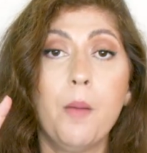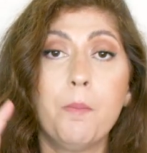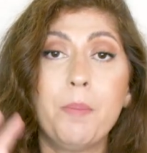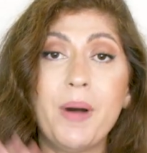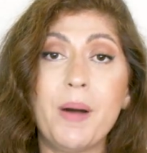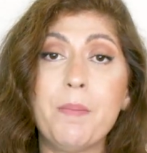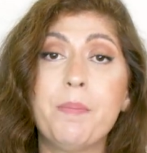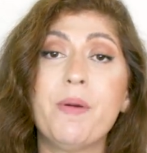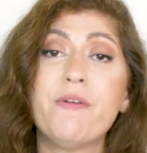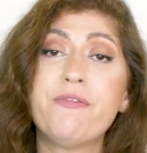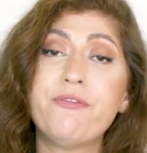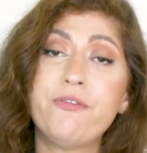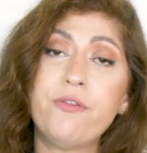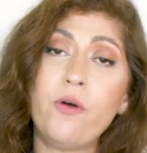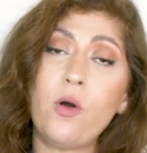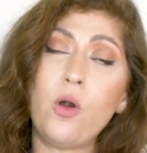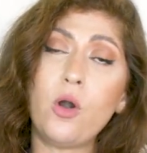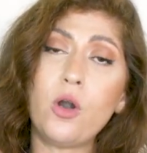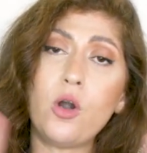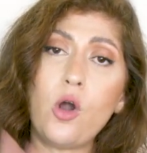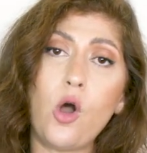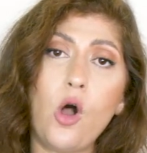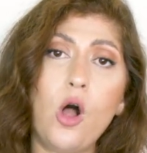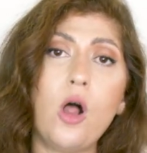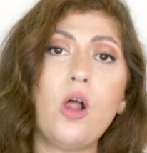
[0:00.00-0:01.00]
But
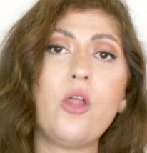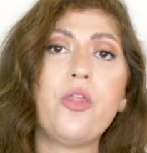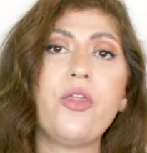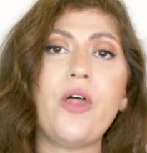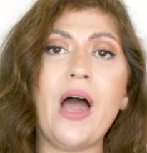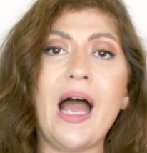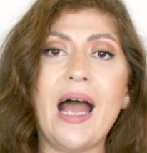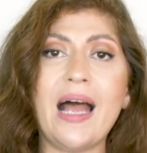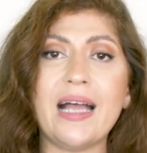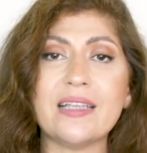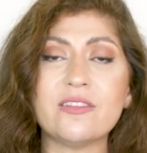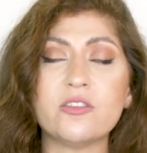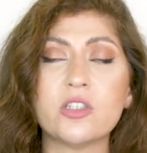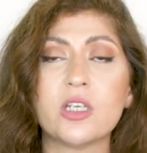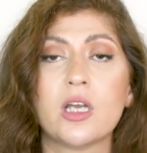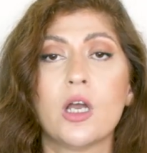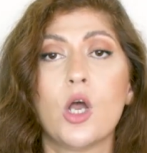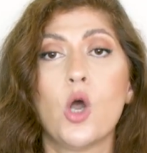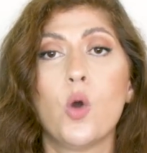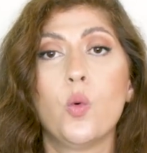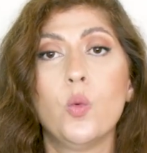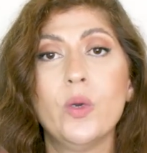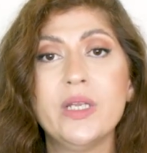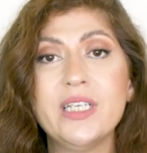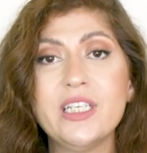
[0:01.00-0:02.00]
before all that,
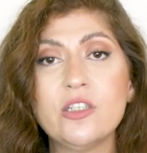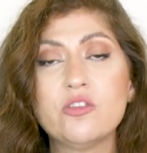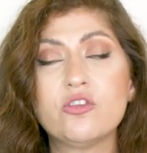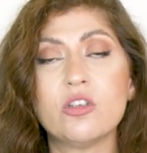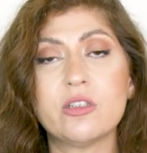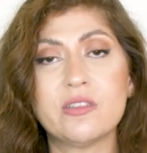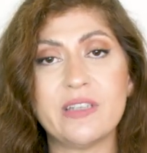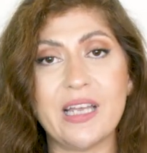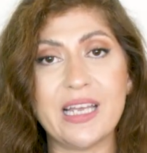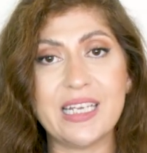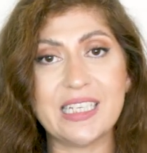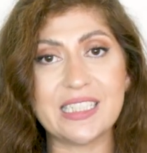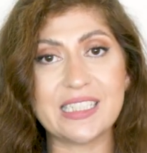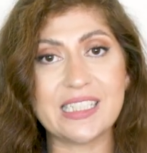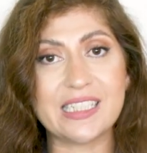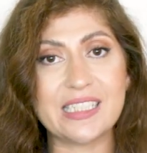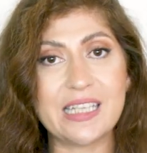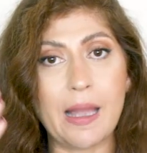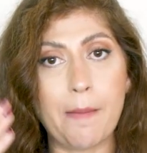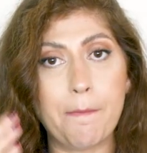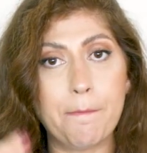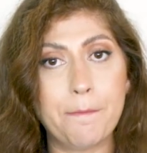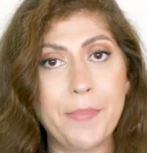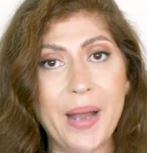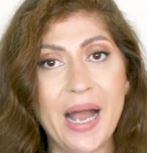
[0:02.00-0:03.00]
we need to take a
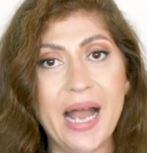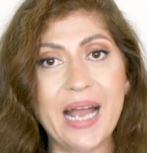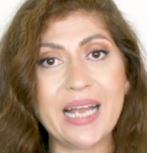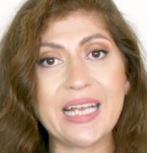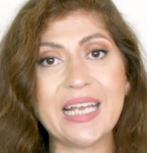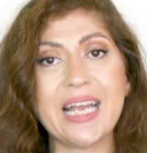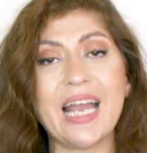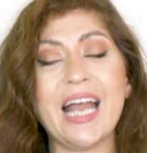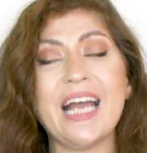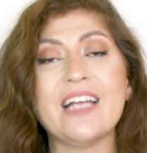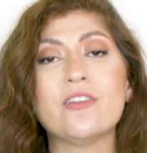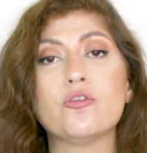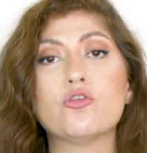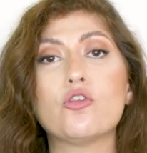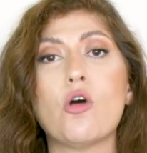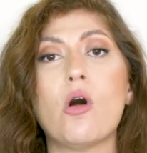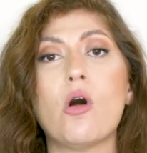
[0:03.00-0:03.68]
step back and